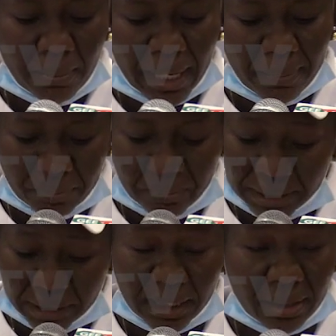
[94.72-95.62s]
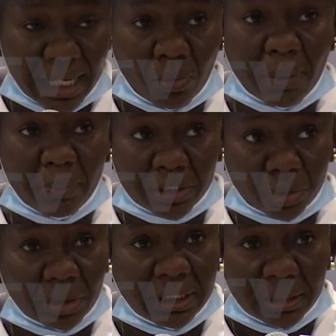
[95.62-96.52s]
by personnel that were
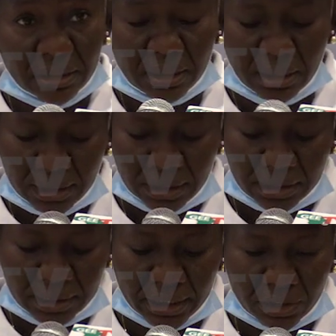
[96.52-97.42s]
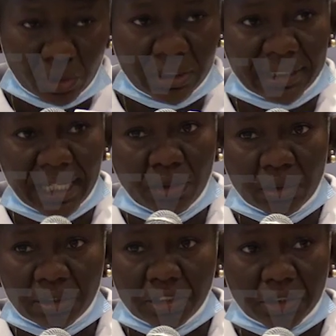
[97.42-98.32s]
patrolling the state. So these are
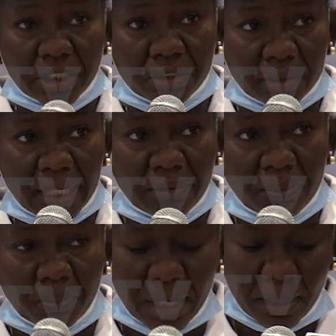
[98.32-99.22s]
not stationary